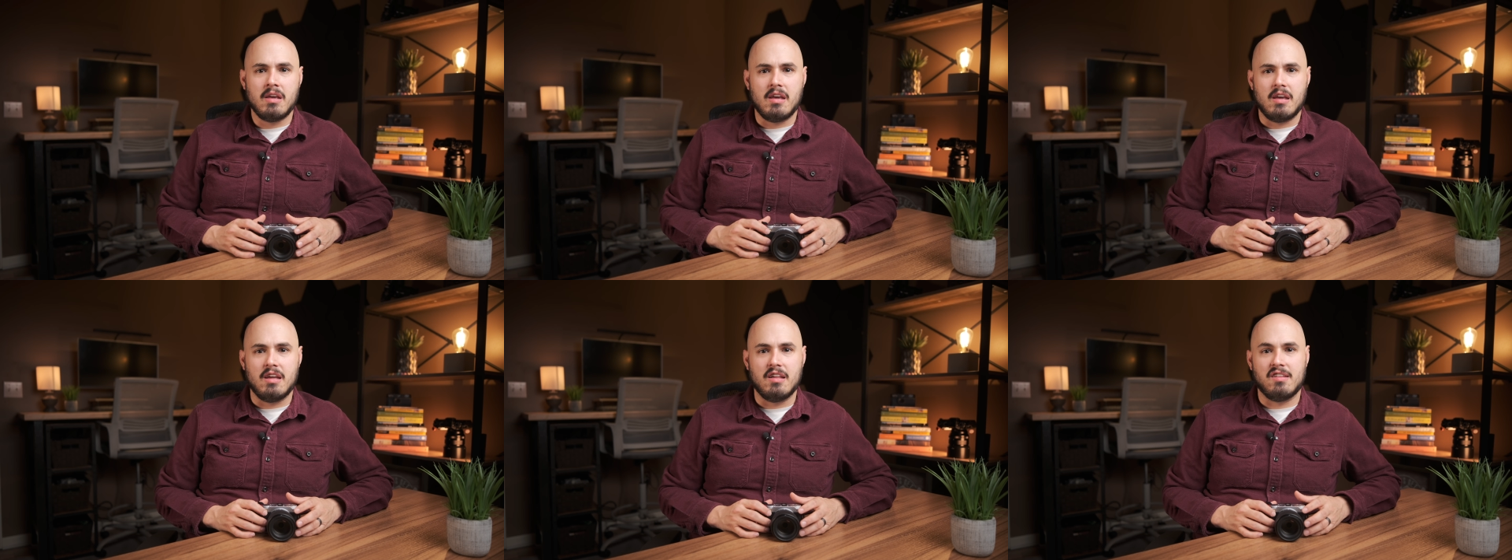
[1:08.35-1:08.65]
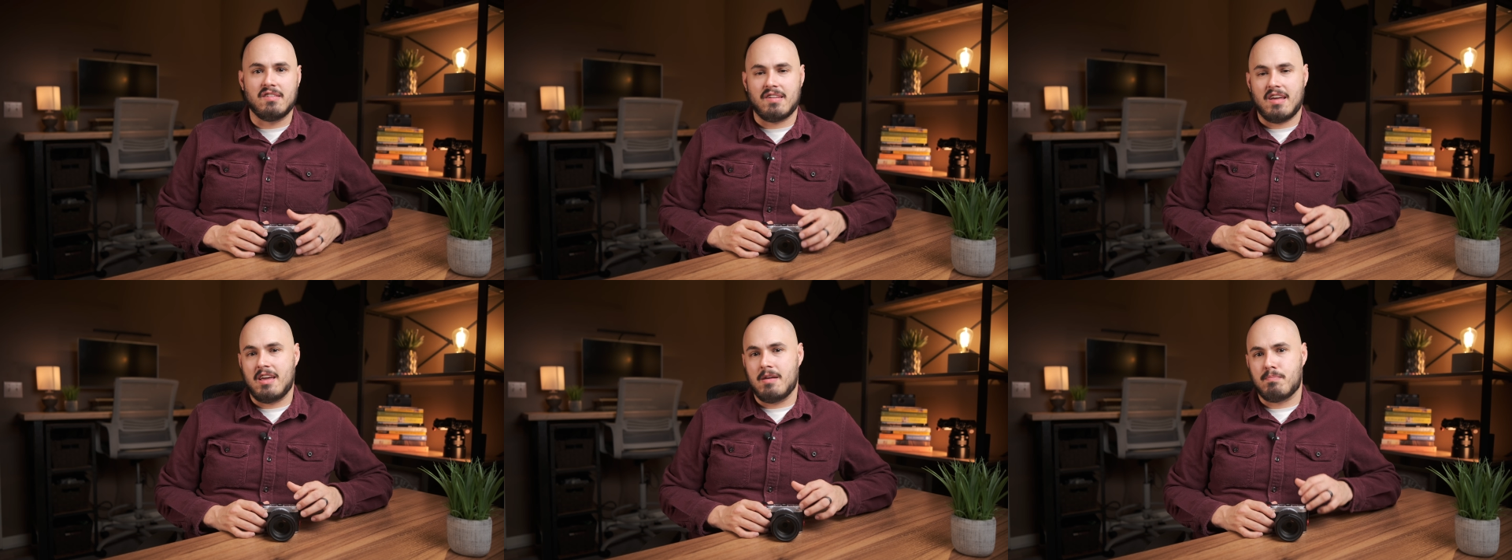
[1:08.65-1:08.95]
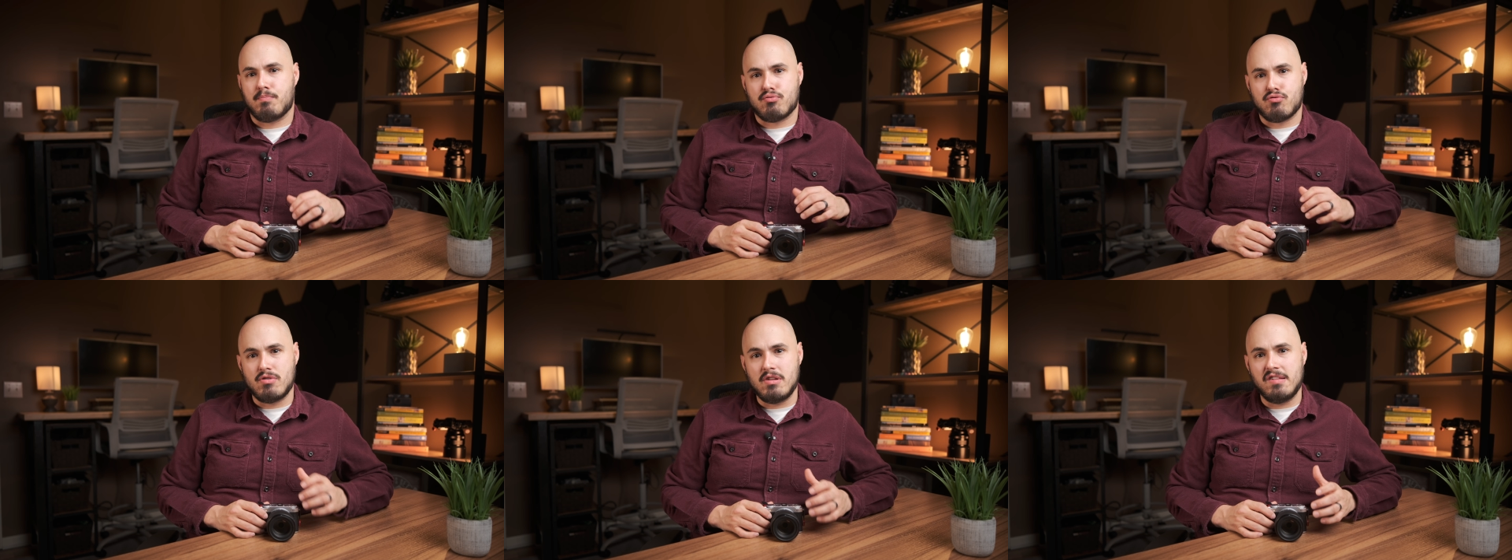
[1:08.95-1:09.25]
is a
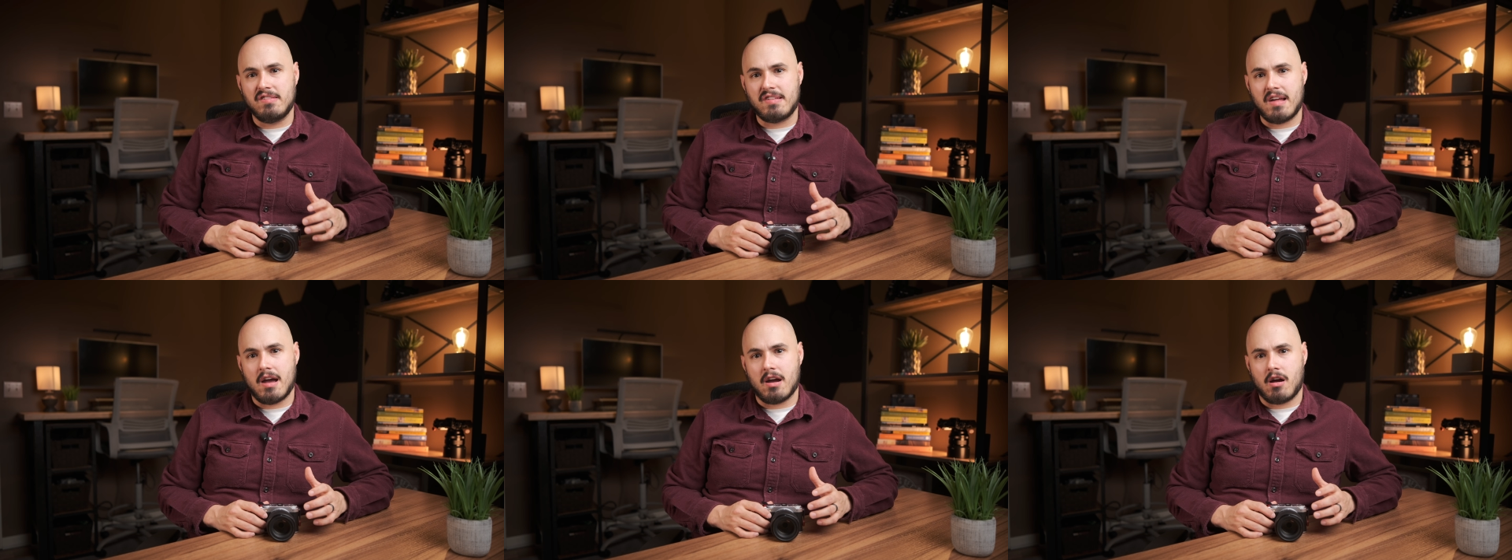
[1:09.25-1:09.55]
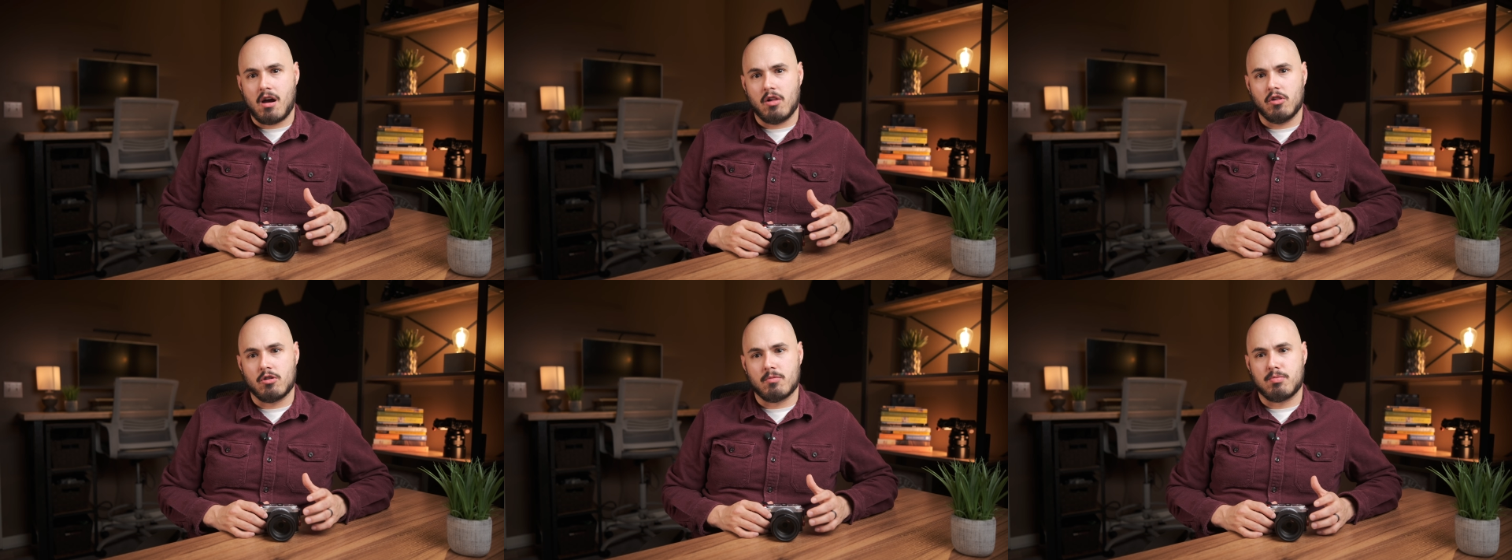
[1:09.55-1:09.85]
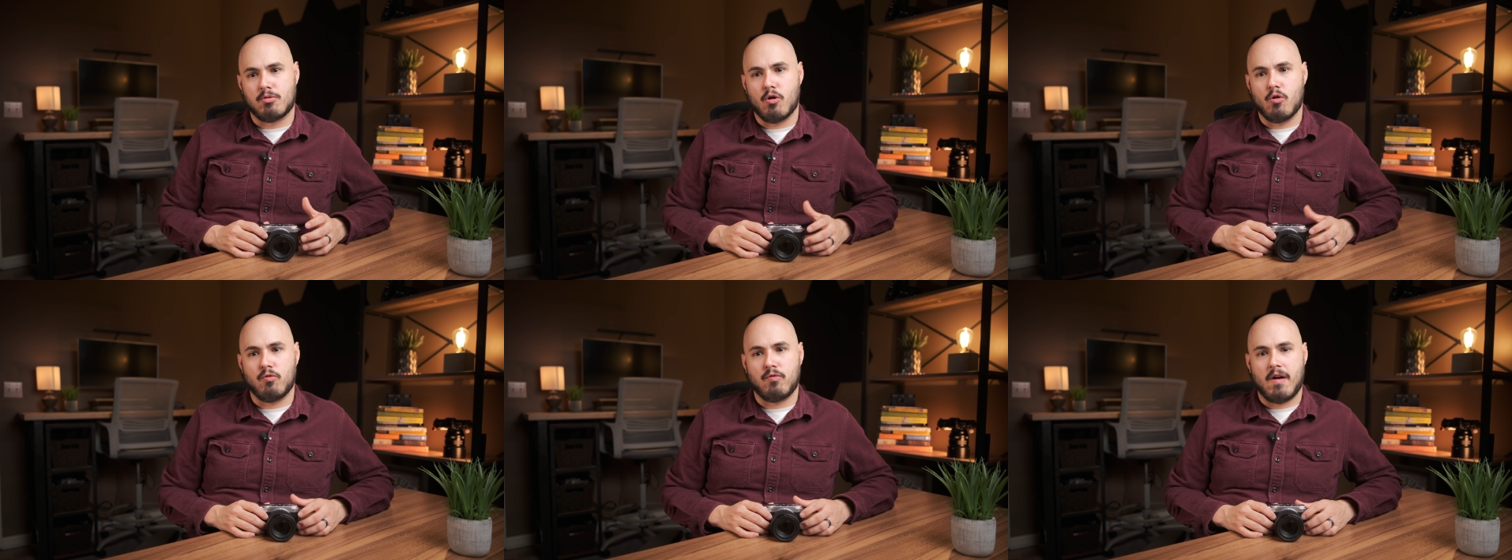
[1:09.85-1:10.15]
preset color
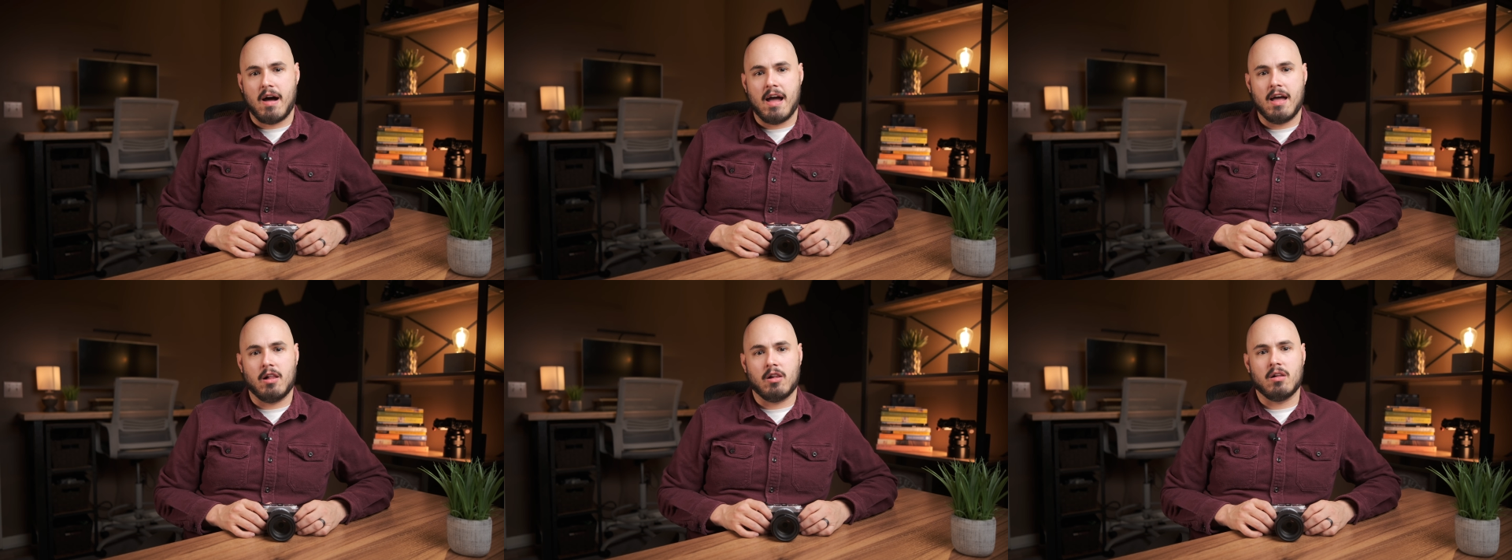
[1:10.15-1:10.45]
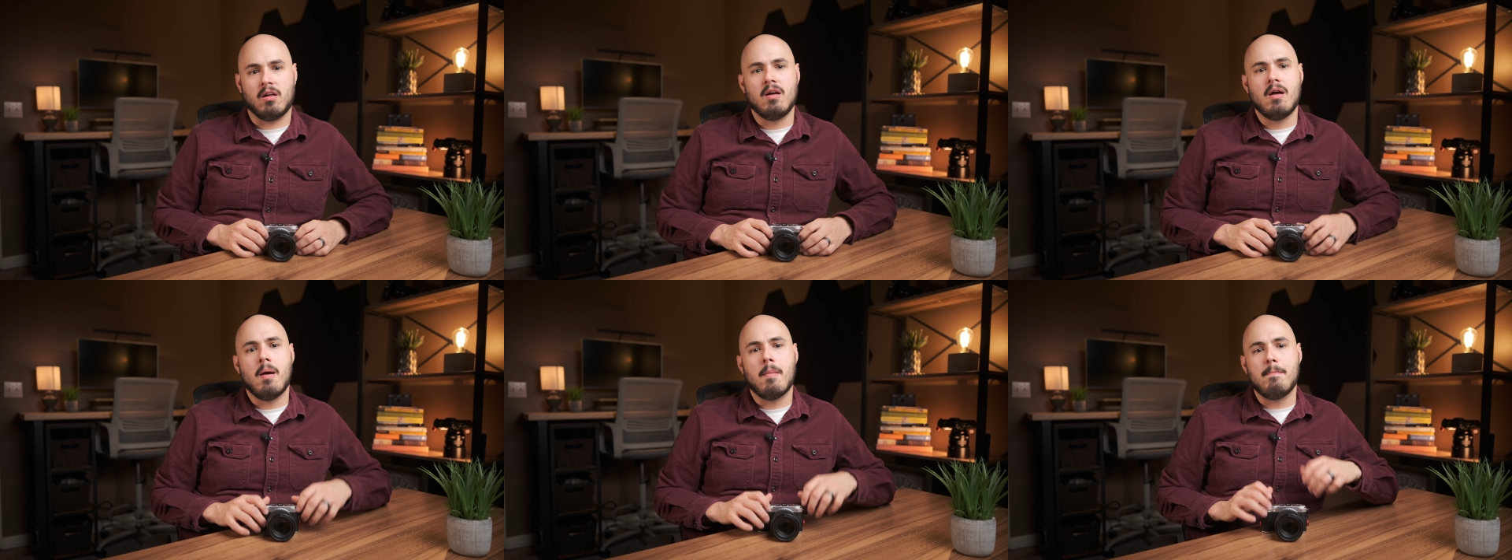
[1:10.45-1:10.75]
profile